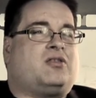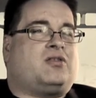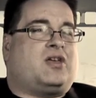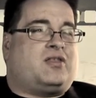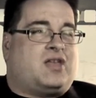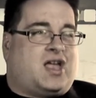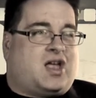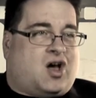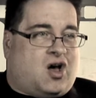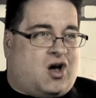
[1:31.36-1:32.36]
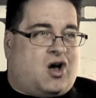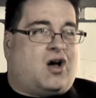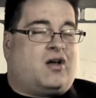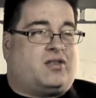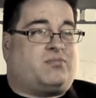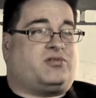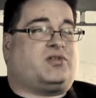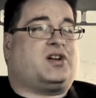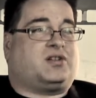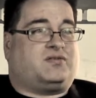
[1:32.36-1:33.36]
that they are the
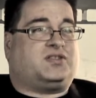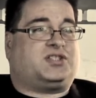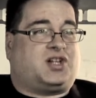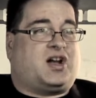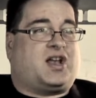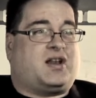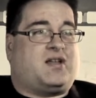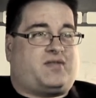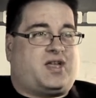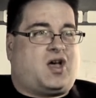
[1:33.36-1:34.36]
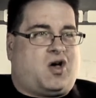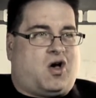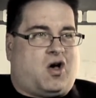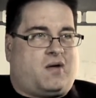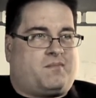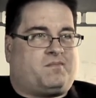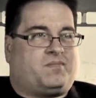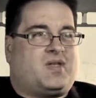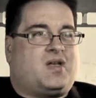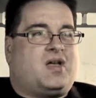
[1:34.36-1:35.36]
product of design if they are.
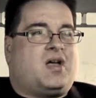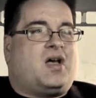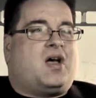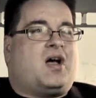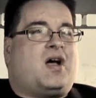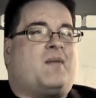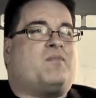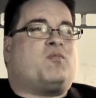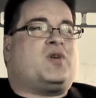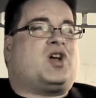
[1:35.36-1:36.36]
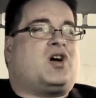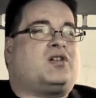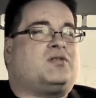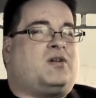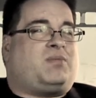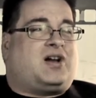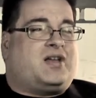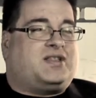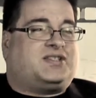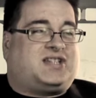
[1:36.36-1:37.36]
We can't
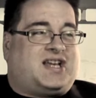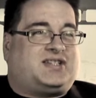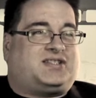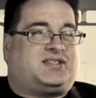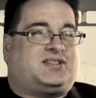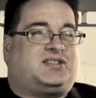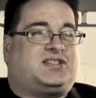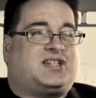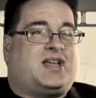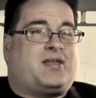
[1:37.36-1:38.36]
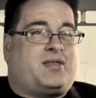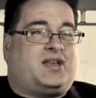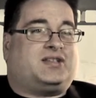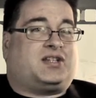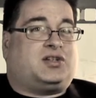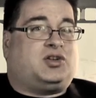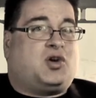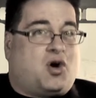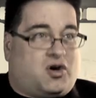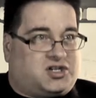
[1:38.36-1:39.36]
apply these tests to say that things are
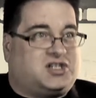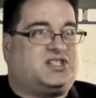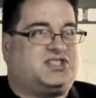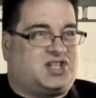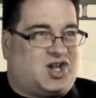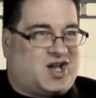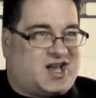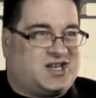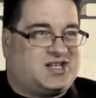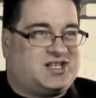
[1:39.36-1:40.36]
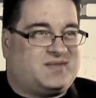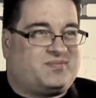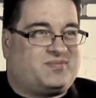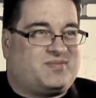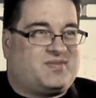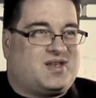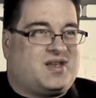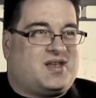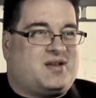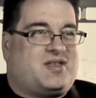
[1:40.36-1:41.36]
not designed.
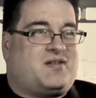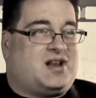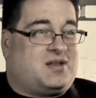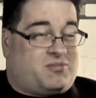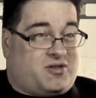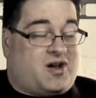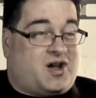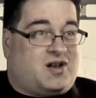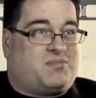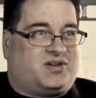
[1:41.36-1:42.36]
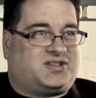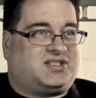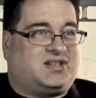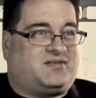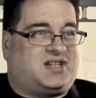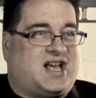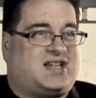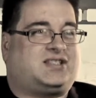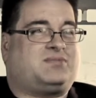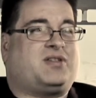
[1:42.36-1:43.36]
They're only positive
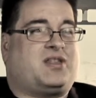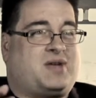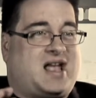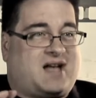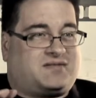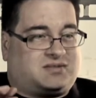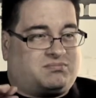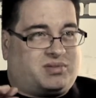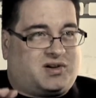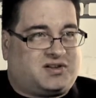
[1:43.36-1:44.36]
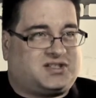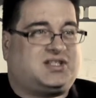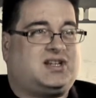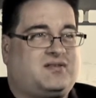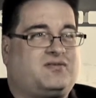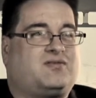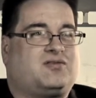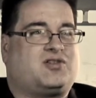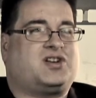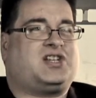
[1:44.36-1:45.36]
tests, but that we have some positive
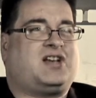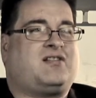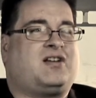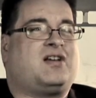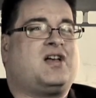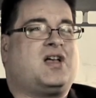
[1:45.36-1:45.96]
criteria